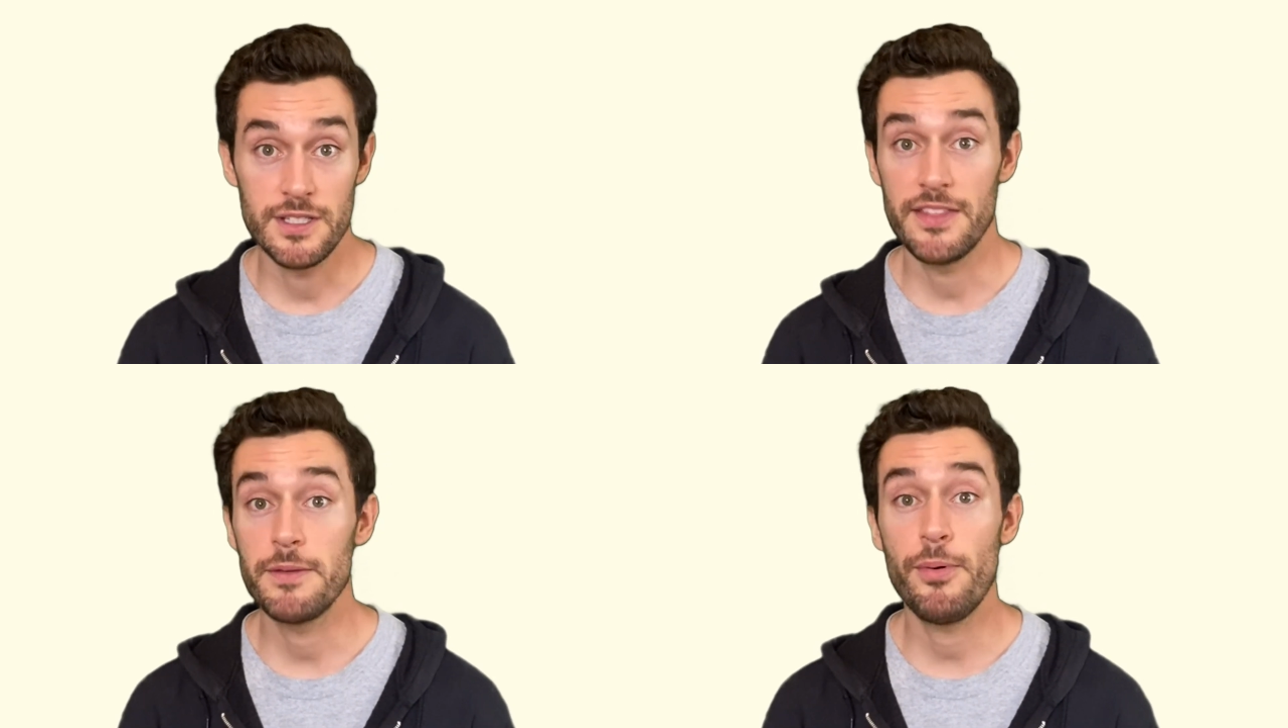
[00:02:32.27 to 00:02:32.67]

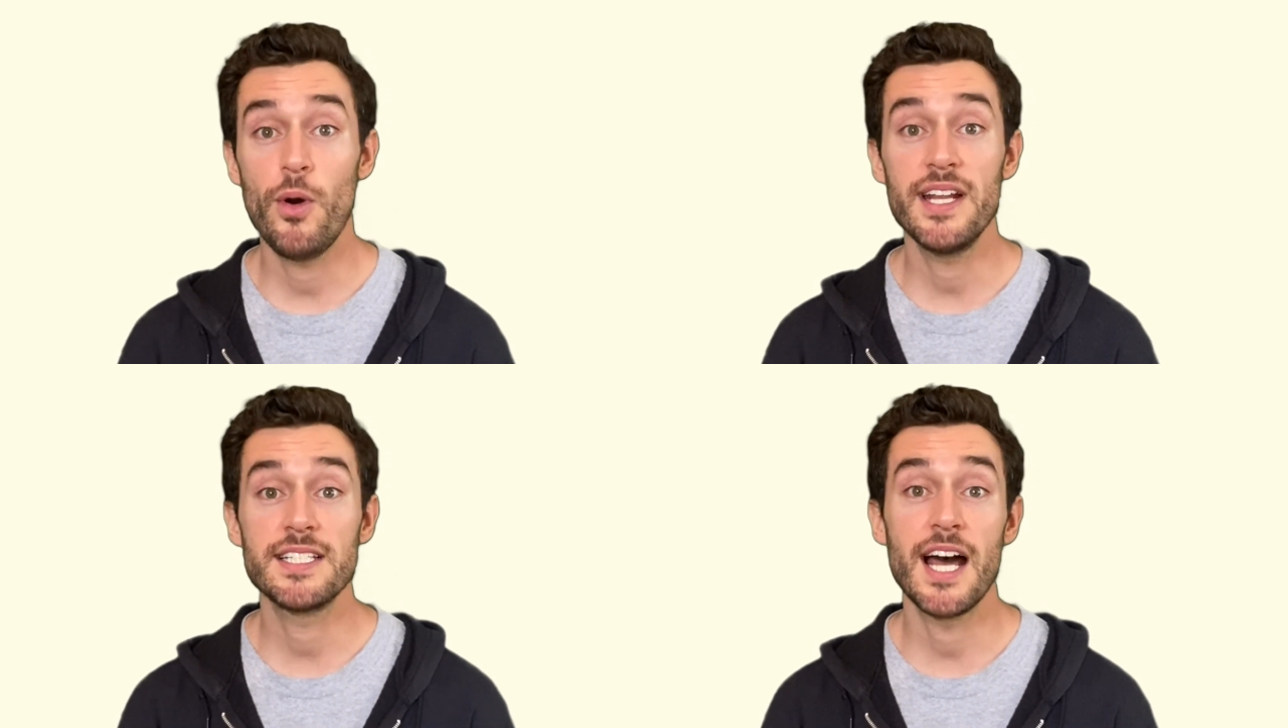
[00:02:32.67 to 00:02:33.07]
that the
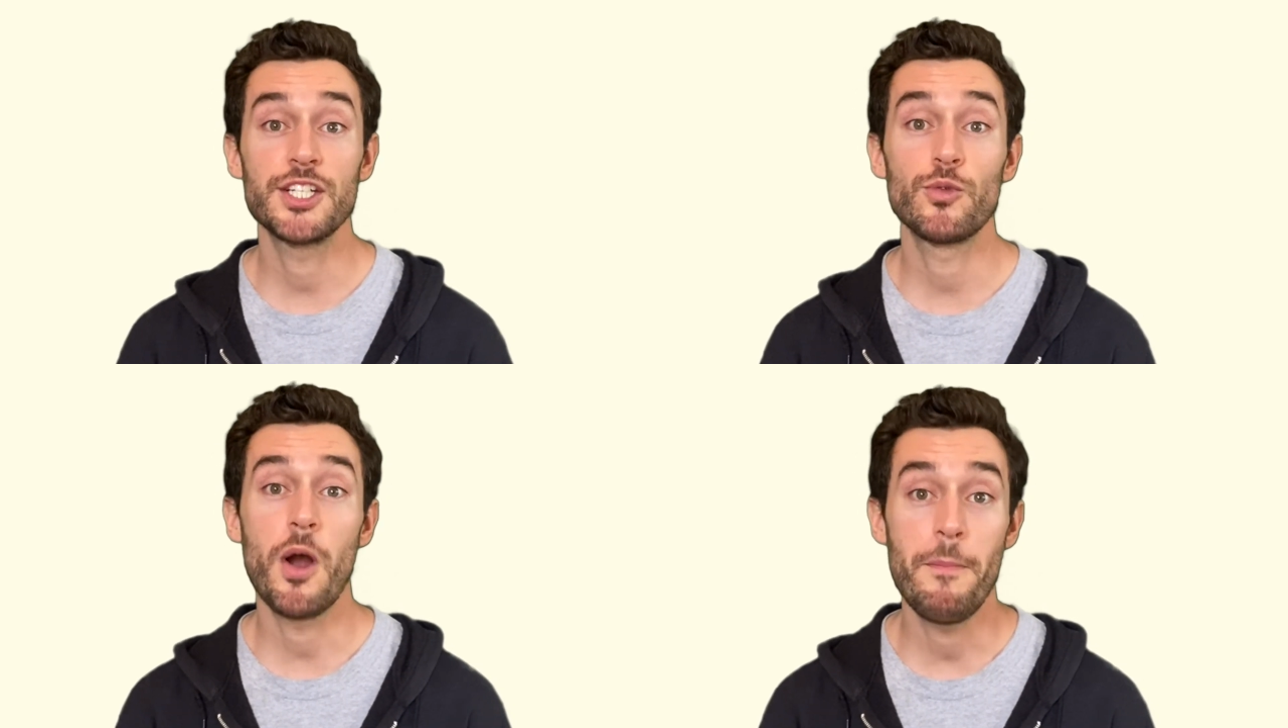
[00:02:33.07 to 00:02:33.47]
point is not
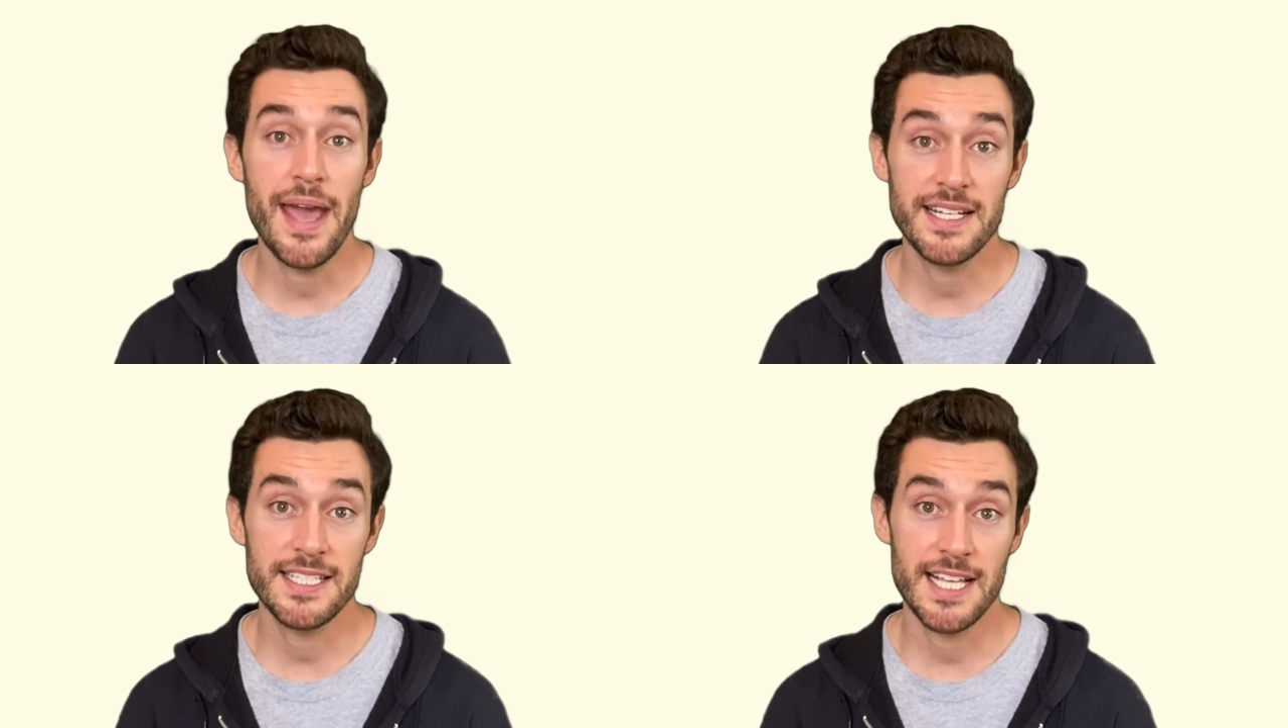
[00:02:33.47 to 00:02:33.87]
to
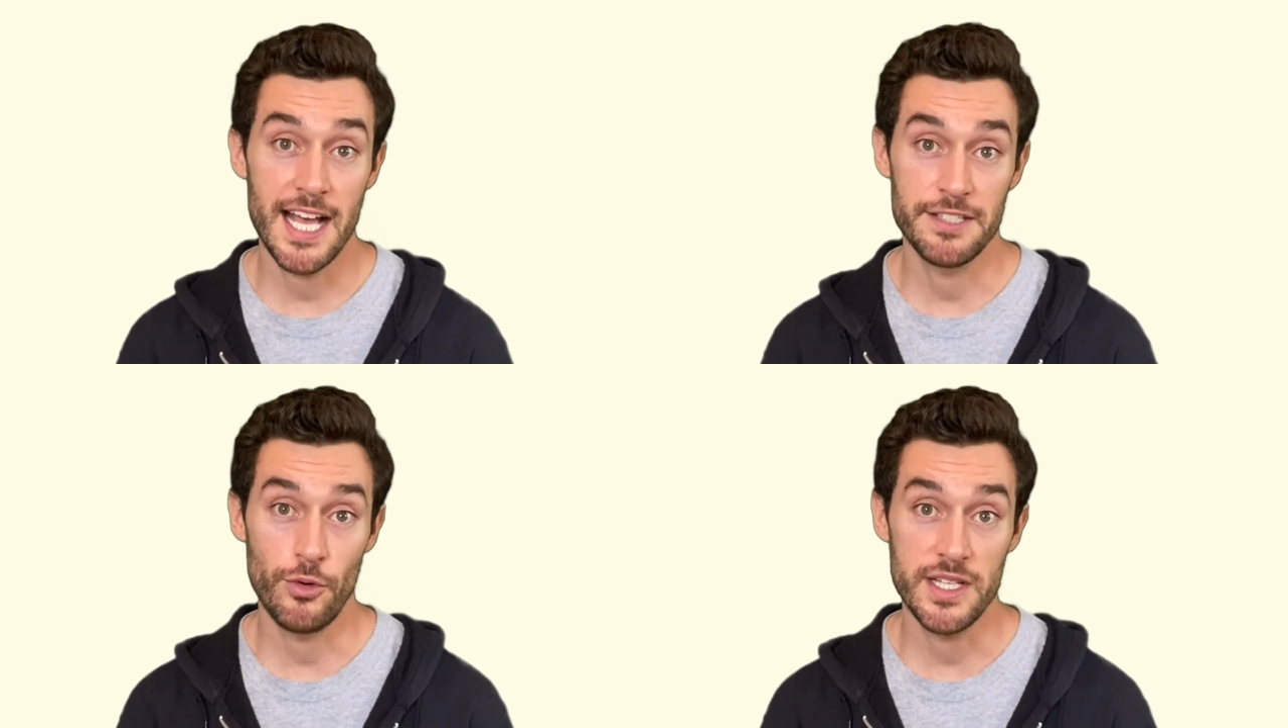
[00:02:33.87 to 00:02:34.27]

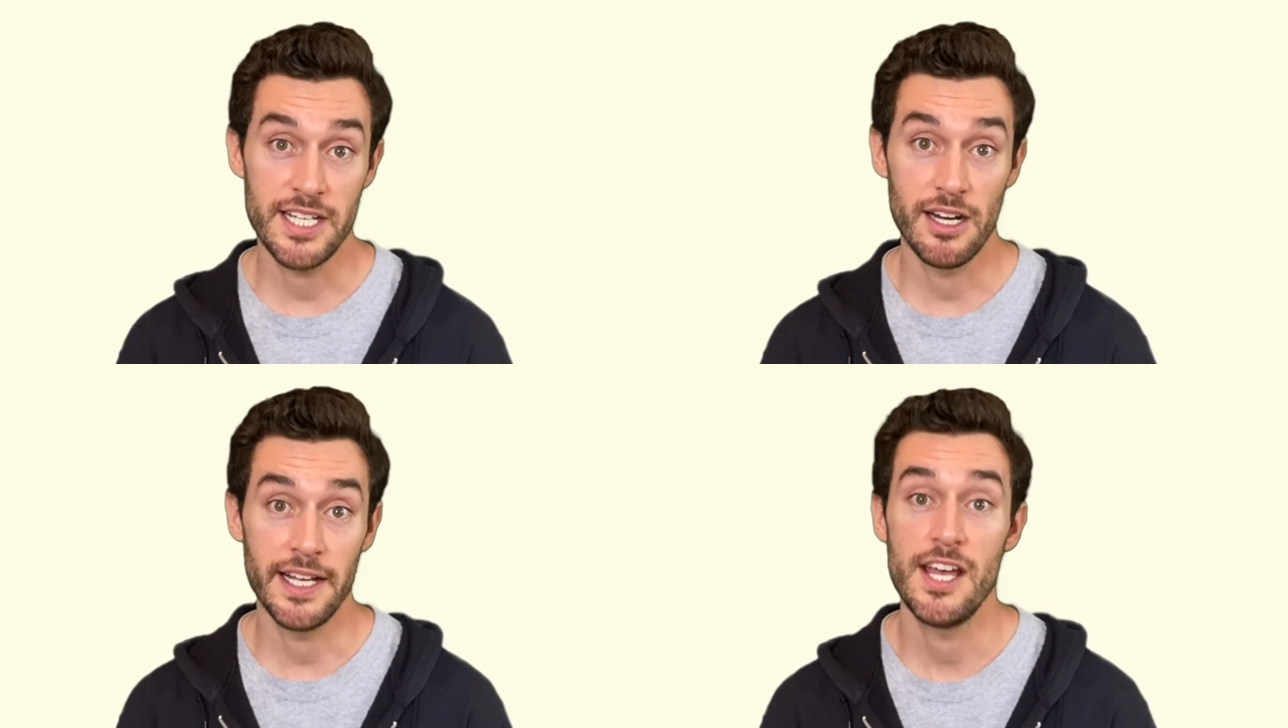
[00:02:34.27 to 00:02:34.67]
romanticize voice
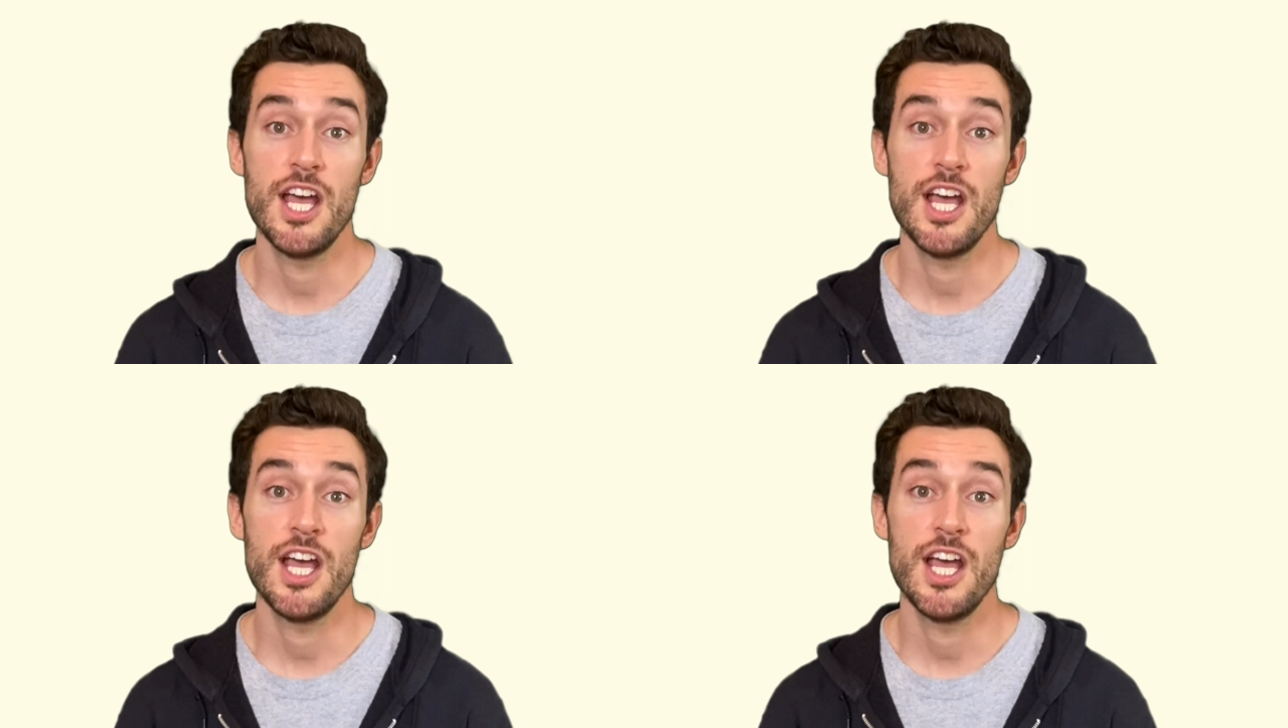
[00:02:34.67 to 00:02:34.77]
hearing,